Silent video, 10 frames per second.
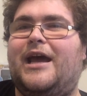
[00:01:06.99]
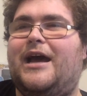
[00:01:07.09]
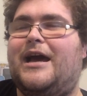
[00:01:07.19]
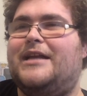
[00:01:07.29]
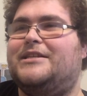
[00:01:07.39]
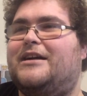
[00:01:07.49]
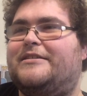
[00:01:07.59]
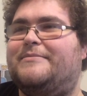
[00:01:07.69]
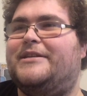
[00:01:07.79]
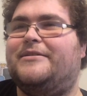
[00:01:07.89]
I
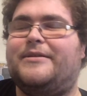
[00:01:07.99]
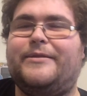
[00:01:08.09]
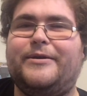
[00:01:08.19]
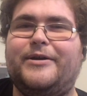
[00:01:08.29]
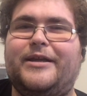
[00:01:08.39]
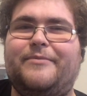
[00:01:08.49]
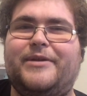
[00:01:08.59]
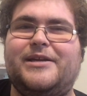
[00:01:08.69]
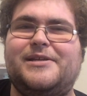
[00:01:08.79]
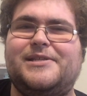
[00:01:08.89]
talked him down to thirty dollars
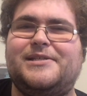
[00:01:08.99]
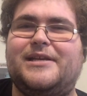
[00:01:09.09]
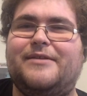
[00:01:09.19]
because